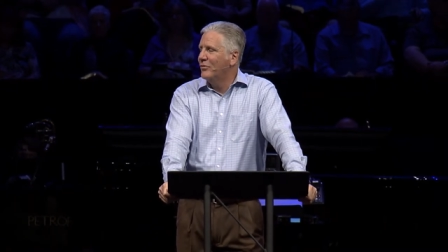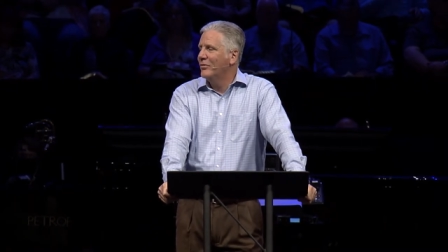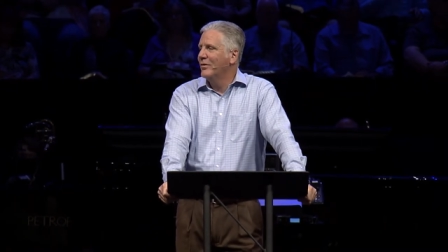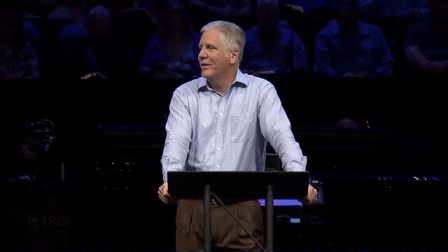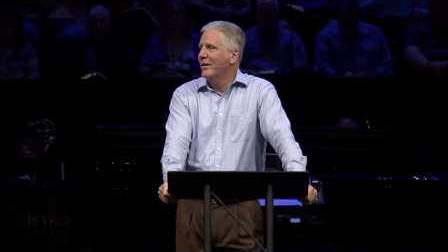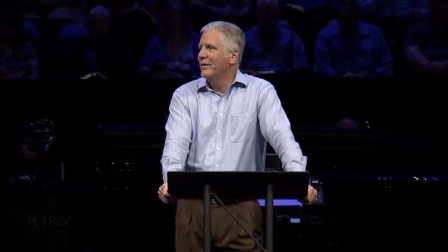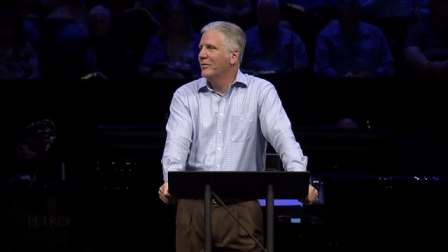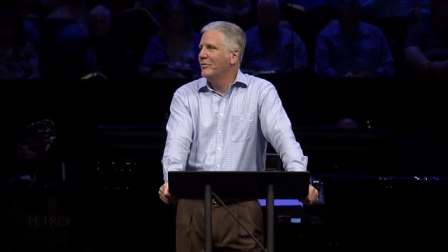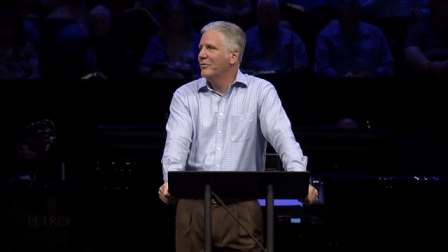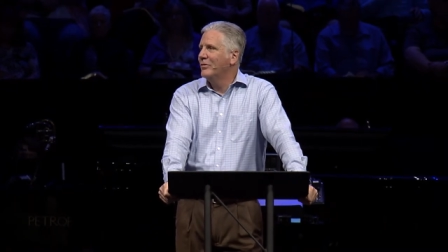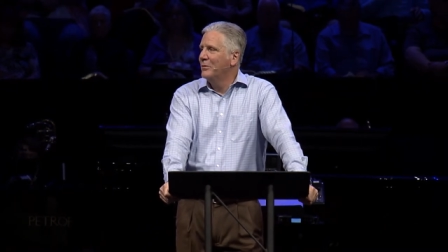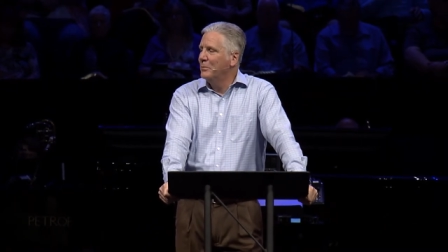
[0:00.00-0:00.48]

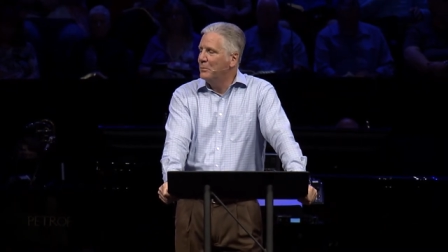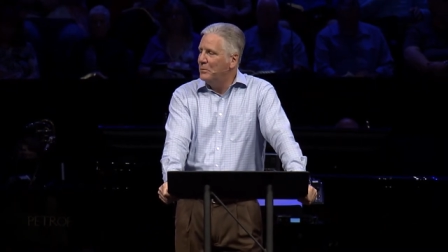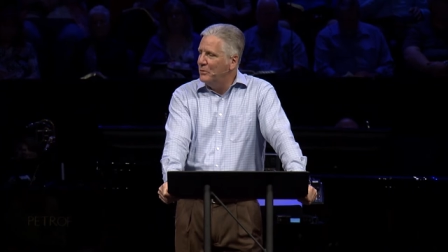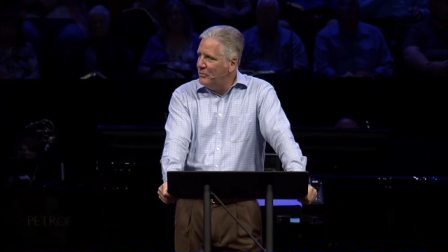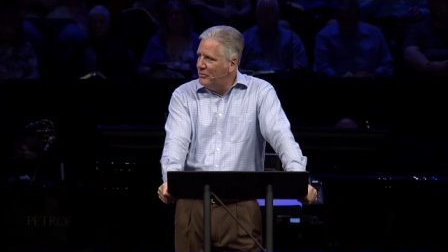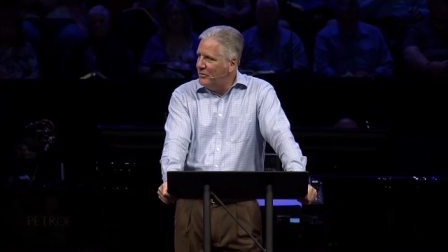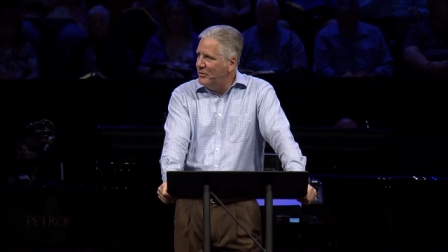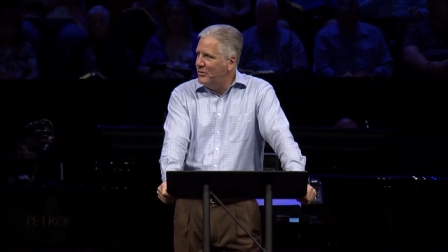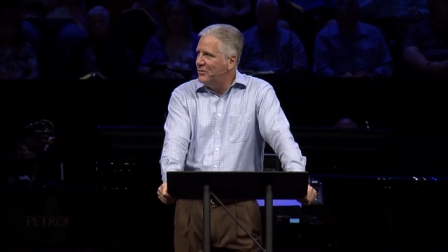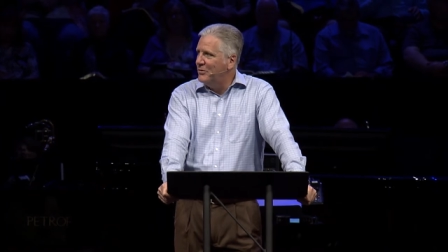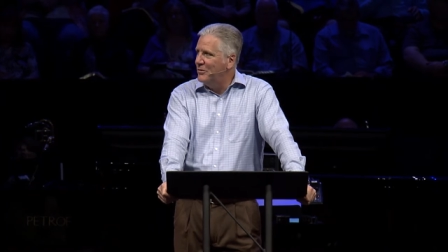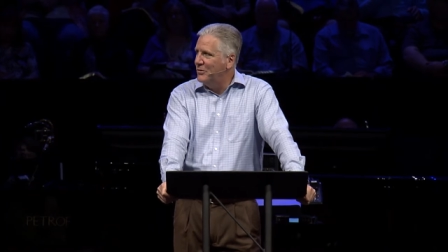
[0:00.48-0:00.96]
us in
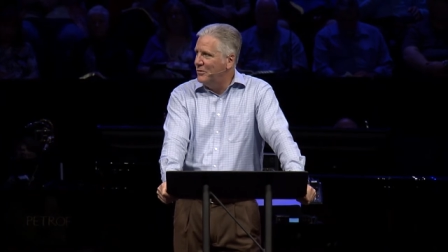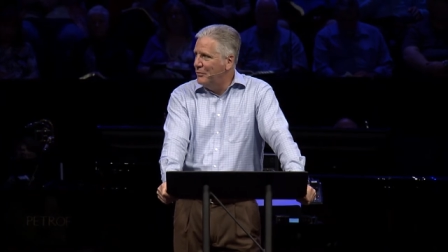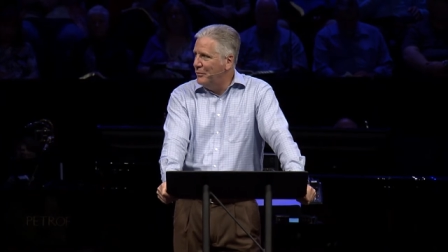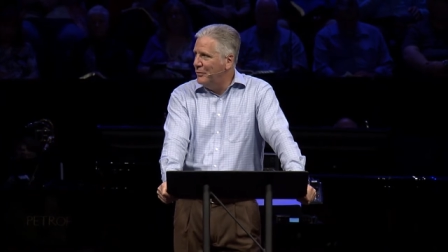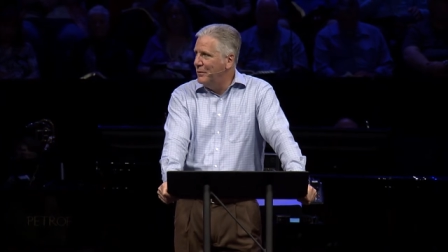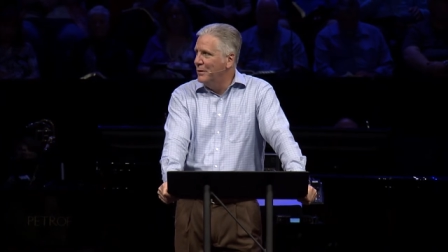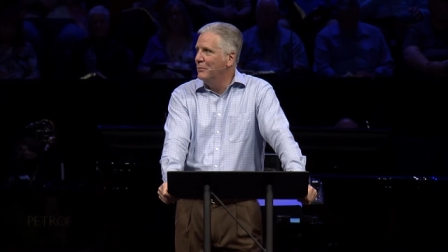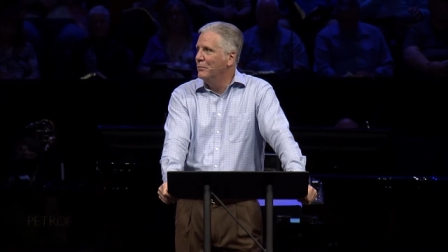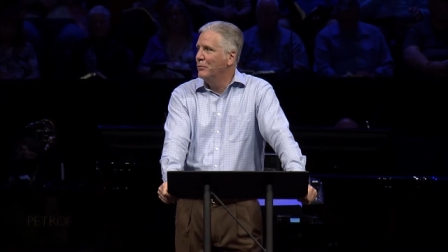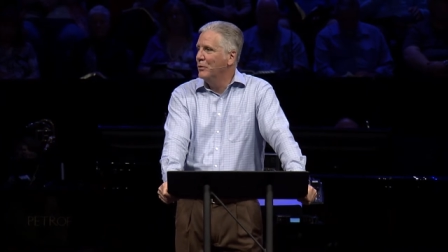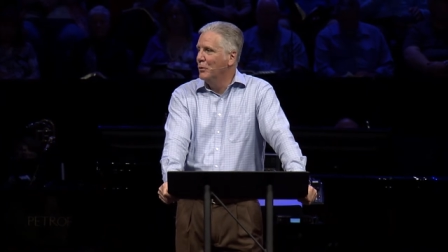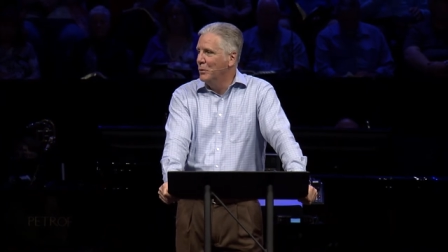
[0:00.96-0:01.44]
positions of
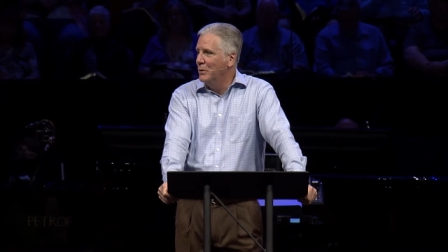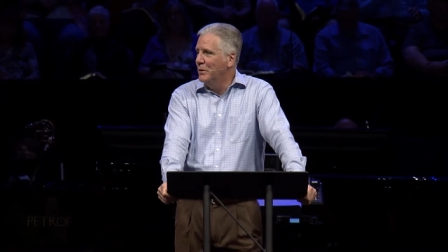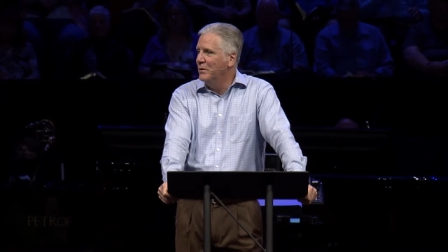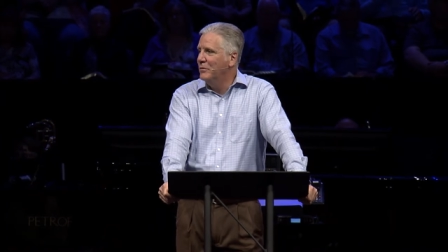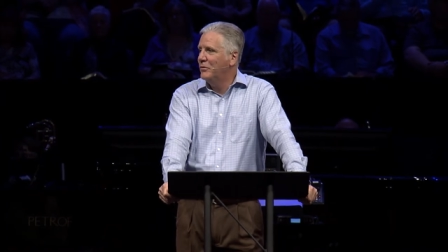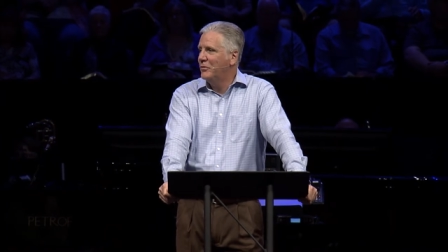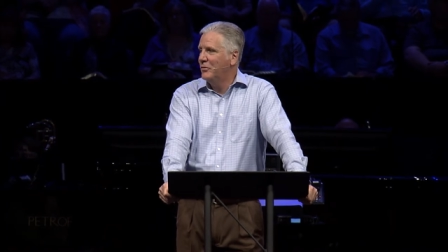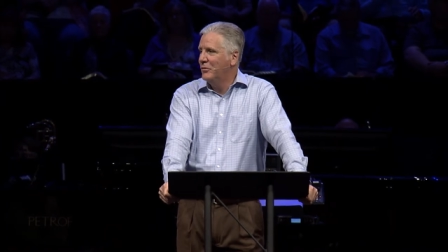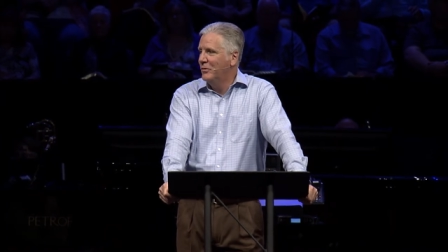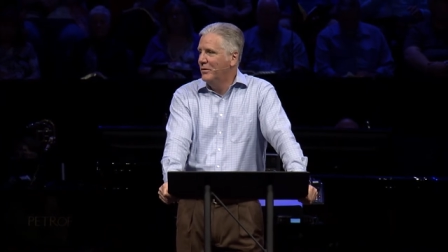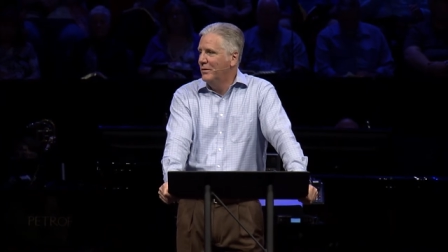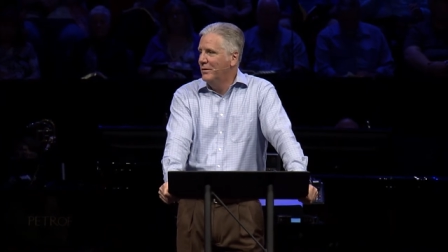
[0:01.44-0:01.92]
influence,